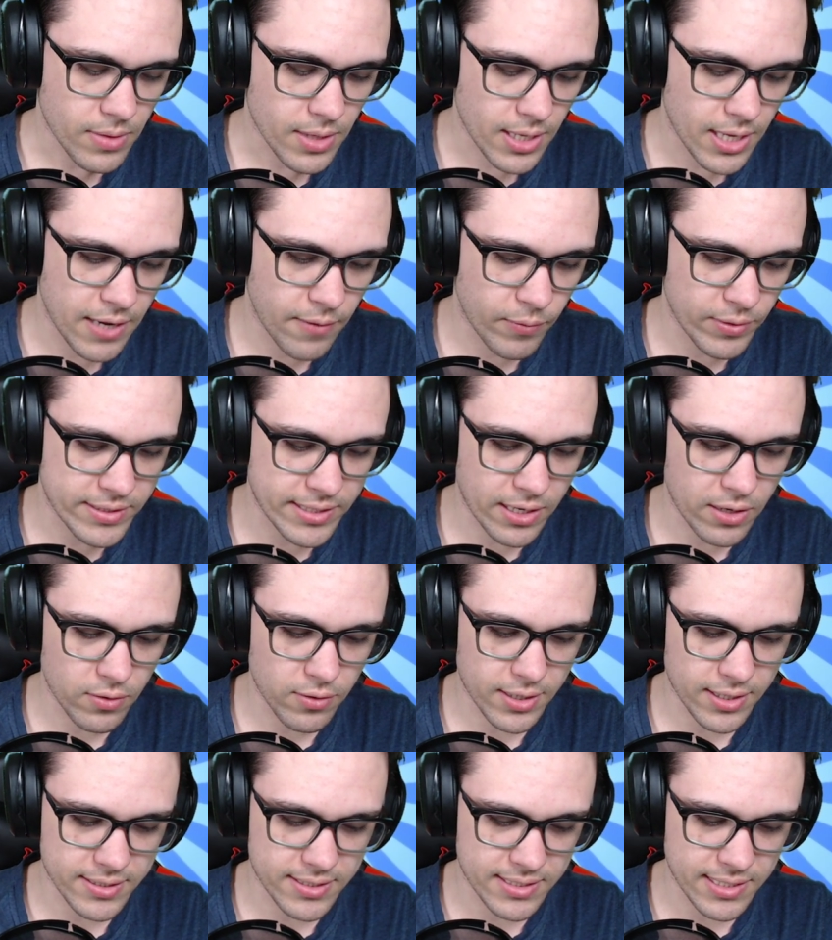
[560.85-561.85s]
If we take a look
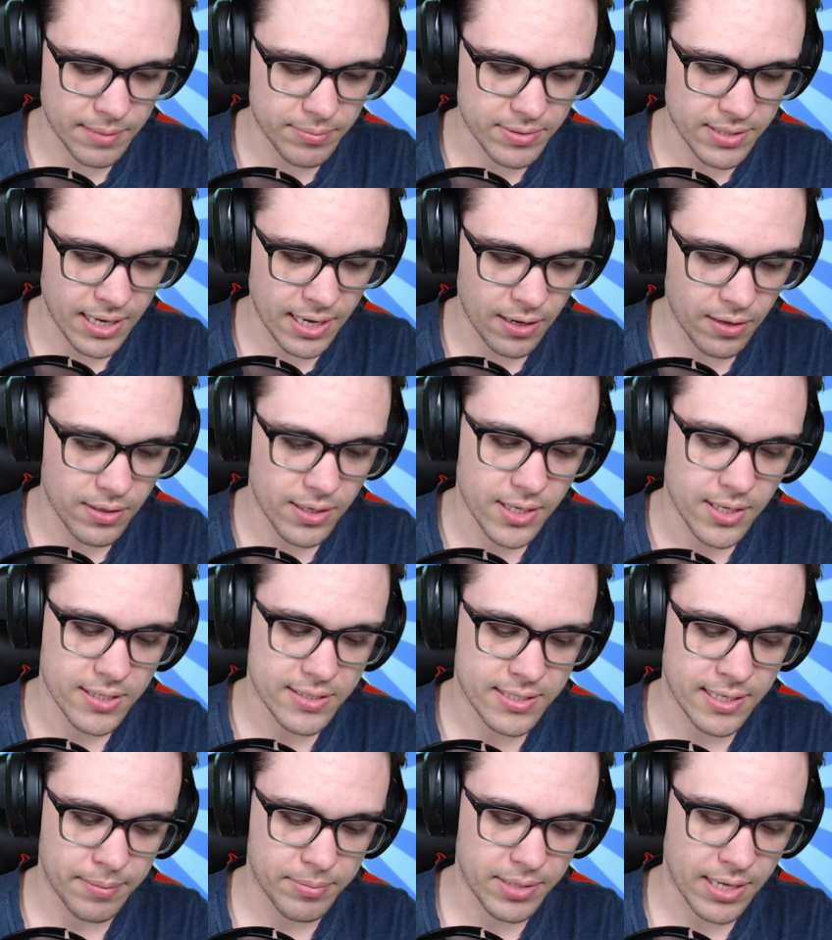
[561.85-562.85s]
at Sceptile,
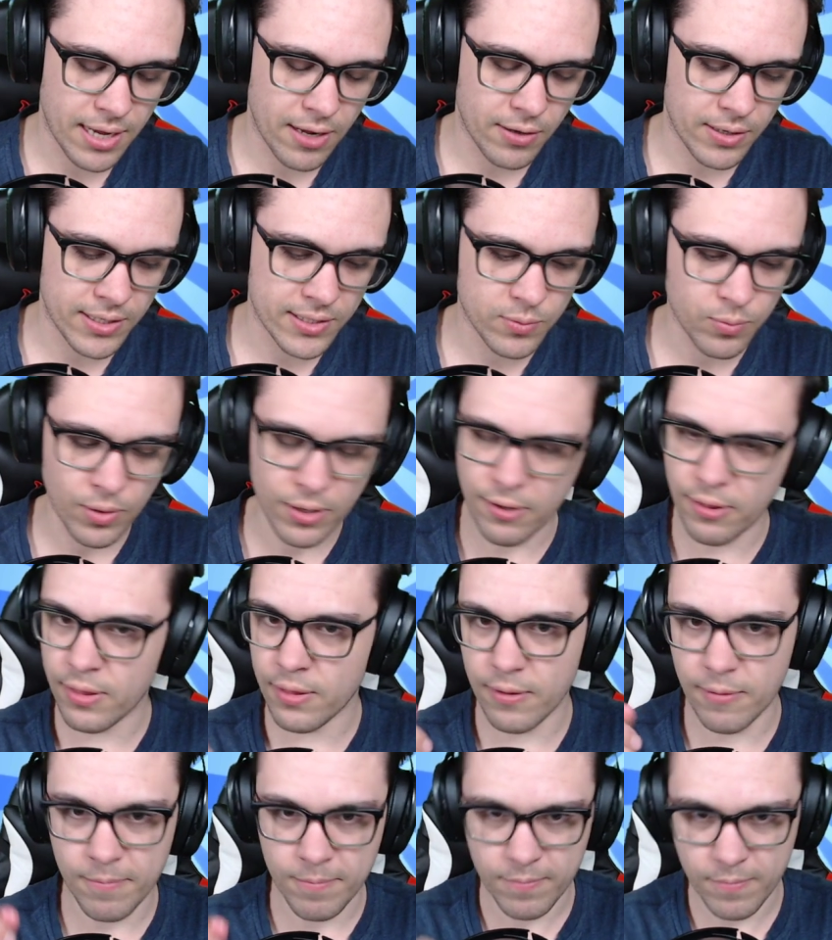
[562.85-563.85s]
Sceptile is
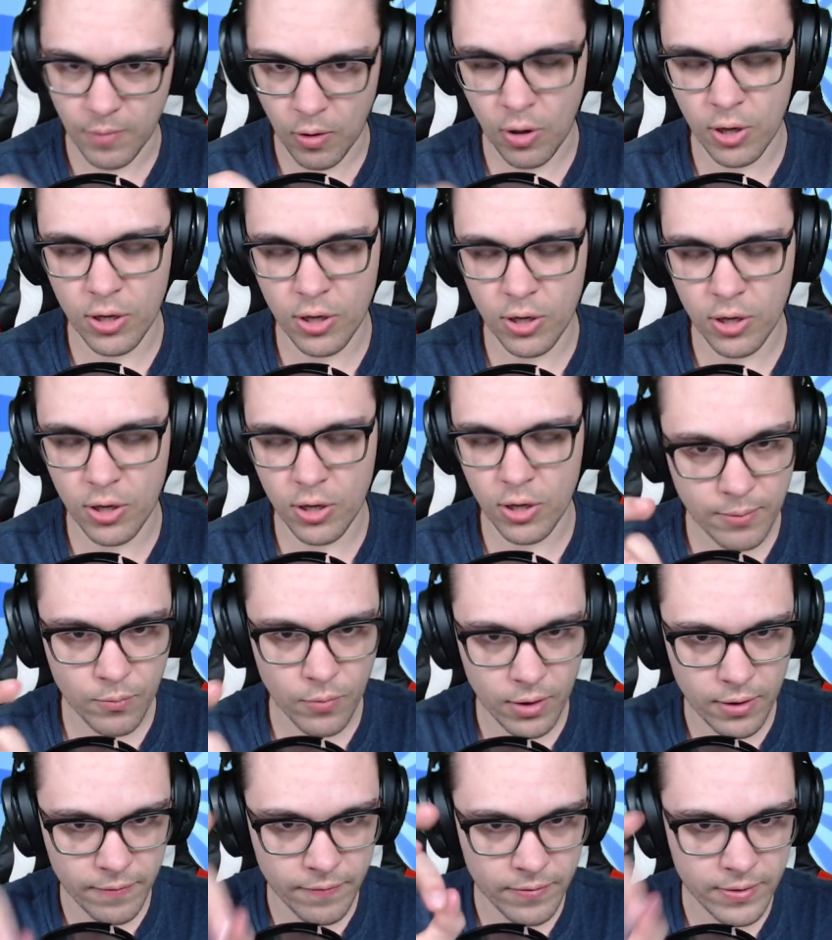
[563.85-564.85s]
arguably one
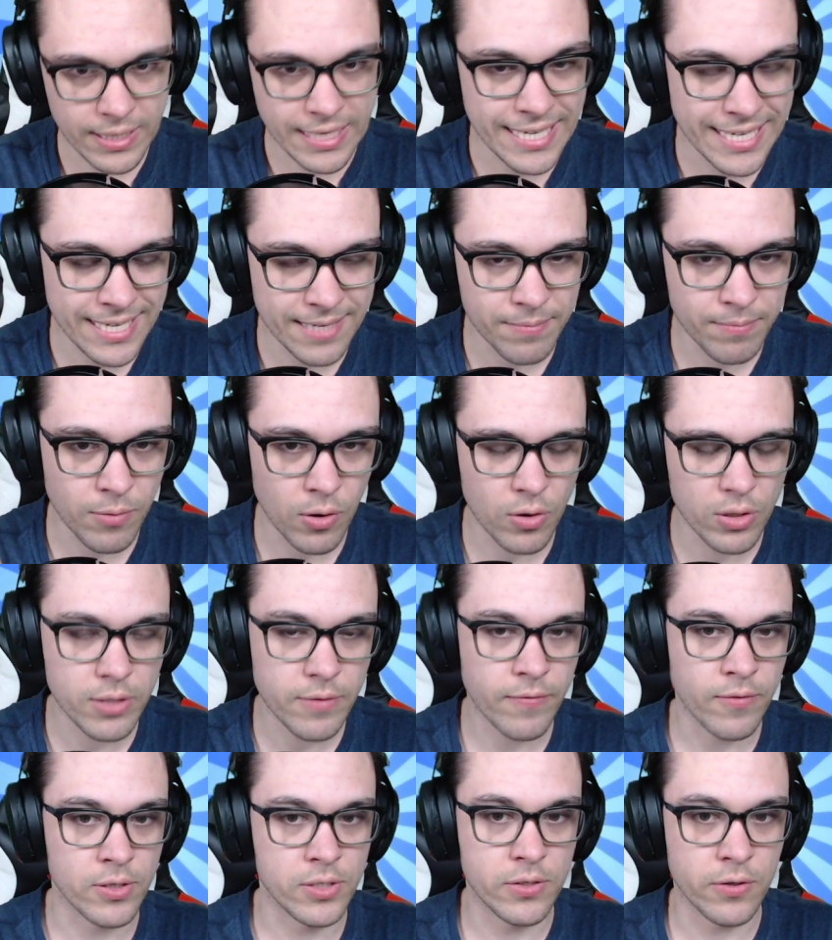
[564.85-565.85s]
of the most
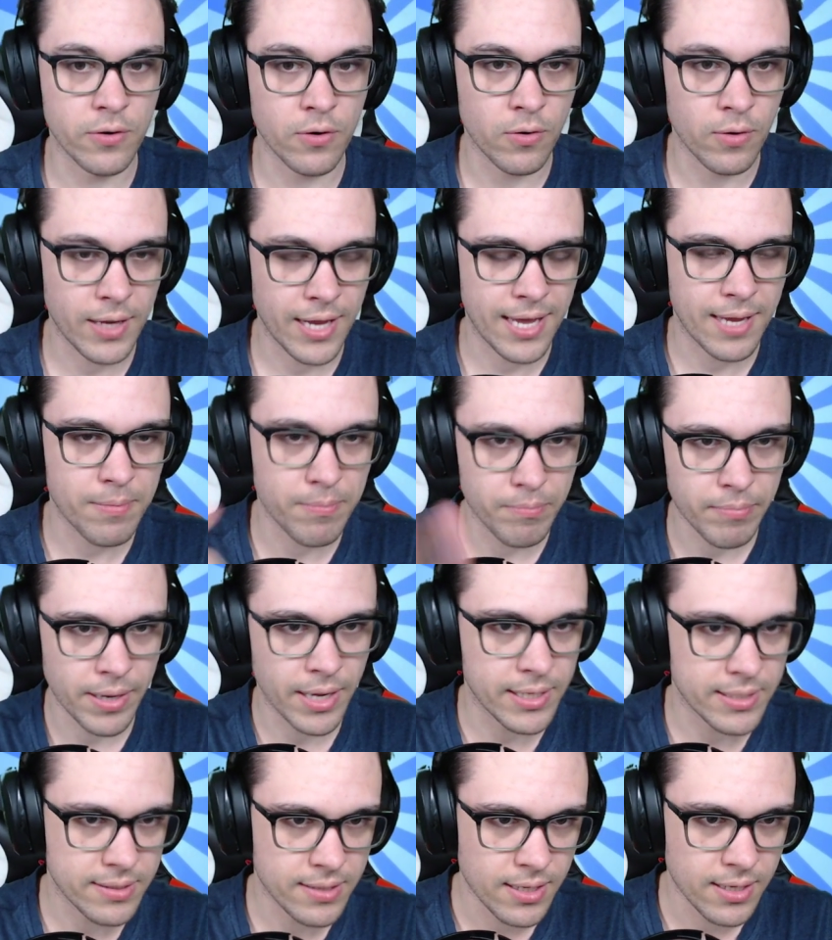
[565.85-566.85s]
versatile and
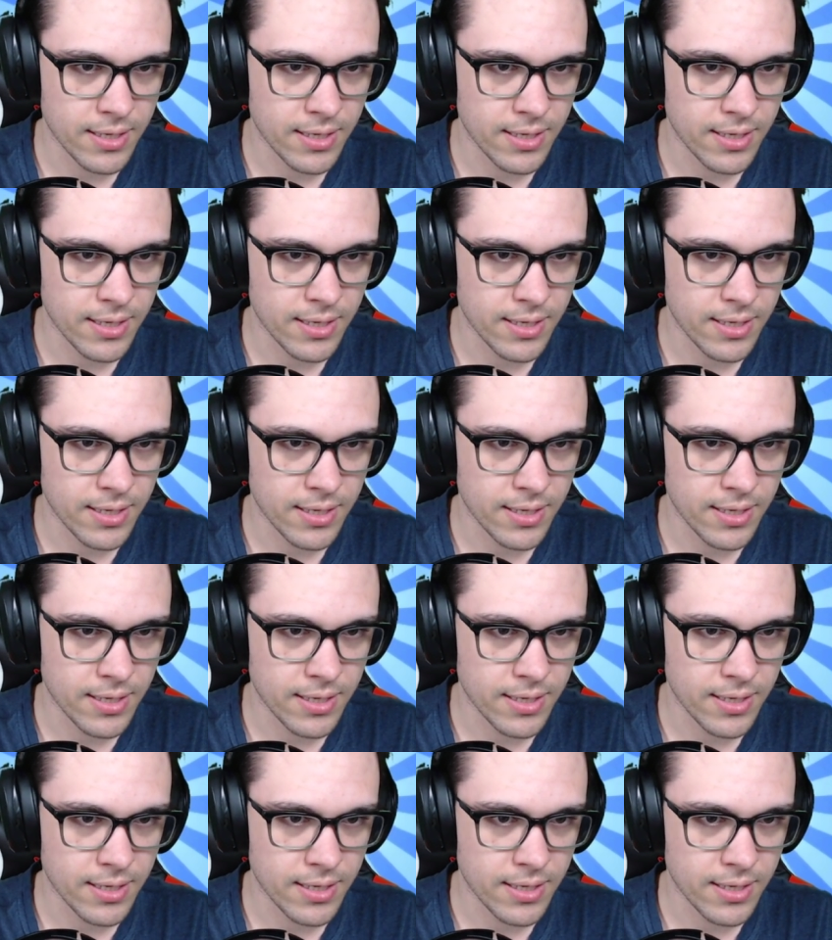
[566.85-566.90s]
best